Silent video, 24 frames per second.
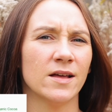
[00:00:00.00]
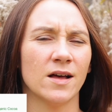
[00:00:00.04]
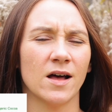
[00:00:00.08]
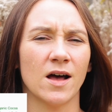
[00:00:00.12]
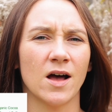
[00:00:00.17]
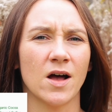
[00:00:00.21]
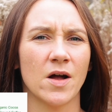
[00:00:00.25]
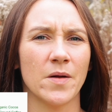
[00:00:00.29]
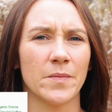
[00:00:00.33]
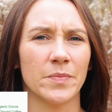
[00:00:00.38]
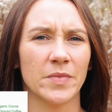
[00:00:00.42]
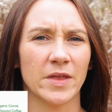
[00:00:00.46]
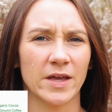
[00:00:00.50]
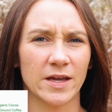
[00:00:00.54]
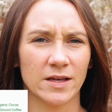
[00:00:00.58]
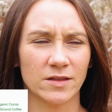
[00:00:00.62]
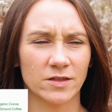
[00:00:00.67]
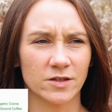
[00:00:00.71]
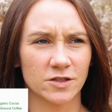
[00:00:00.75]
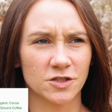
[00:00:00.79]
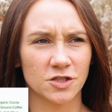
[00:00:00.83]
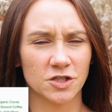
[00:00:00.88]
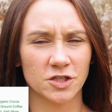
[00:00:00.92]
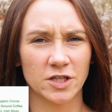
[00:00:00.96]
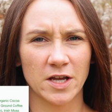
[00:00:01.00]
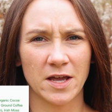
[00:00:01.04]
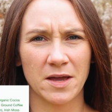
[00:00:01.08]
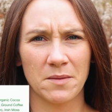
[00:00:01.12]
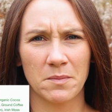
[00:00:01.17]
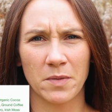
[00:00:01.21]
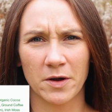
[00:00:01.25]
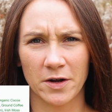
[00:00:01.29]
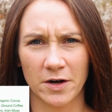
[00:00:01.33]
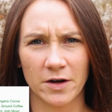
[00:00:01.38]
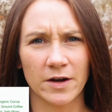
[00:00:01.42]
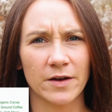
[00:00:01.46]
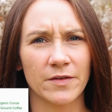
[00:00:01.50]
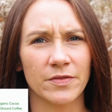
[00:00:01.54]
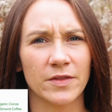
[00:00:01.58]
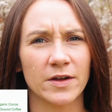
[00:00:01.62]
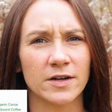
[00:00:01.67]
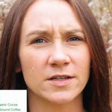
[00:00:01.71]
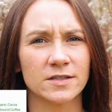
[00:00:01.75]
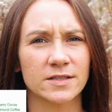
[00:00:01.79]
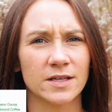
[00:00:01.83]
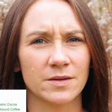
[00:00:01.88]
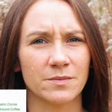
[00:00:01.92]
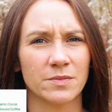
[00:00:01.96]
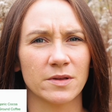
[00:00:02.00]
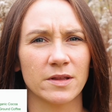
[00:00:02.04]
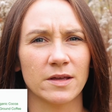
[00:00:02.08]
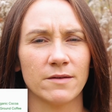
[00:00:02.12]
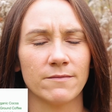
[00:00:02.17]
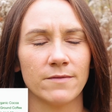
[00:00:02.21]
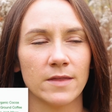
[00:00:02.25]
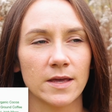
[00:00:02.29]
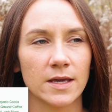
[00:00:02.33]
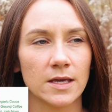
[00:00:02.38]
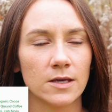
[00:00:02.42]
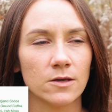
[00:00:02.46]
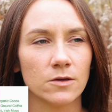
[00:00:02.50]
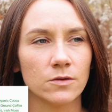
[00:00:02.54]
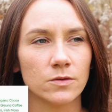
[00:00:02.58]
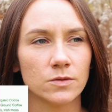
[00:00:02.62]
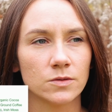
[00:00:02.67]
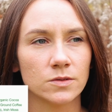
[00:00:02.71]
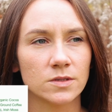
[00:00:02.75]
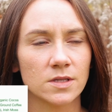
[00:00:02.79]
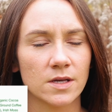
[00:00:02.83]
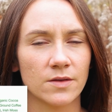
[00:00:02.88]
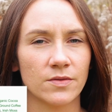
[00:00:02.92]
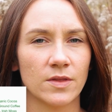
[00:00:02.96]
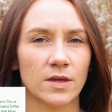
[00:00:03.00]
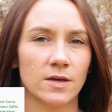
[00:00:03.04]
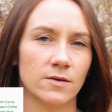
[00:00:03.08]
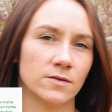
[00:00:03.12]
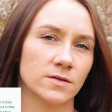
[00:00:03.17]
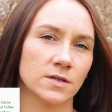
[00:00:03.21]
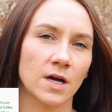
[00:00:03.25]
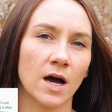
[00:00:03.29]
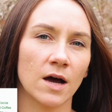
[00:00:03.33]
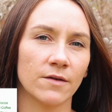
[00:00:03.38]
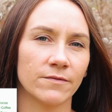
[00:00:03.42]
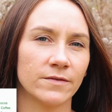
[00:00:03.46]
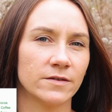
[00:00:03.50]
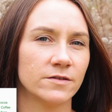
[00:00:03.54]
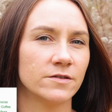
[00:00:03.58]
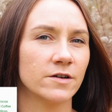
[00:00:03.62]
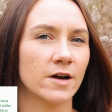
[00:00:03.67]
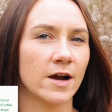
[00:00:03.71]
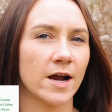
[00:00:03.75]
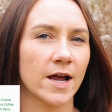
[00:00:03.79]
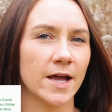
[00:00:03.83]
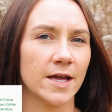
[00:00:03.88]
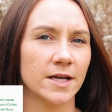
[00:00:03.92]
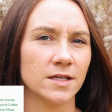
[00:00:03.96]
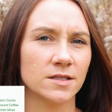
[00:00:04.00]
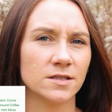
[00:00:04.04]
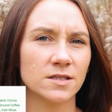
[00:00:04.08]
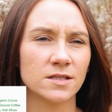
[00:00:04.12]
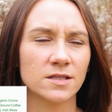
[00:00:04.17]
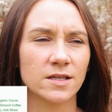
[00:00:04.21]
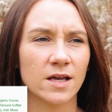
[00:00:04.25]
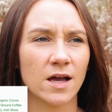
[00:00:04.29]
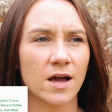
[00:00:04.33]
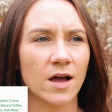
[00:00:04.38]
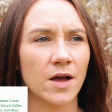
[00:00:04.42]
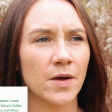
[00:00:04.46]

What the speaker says: Like there's shea butter in theirs, I believe they use, and they use coffee grinds.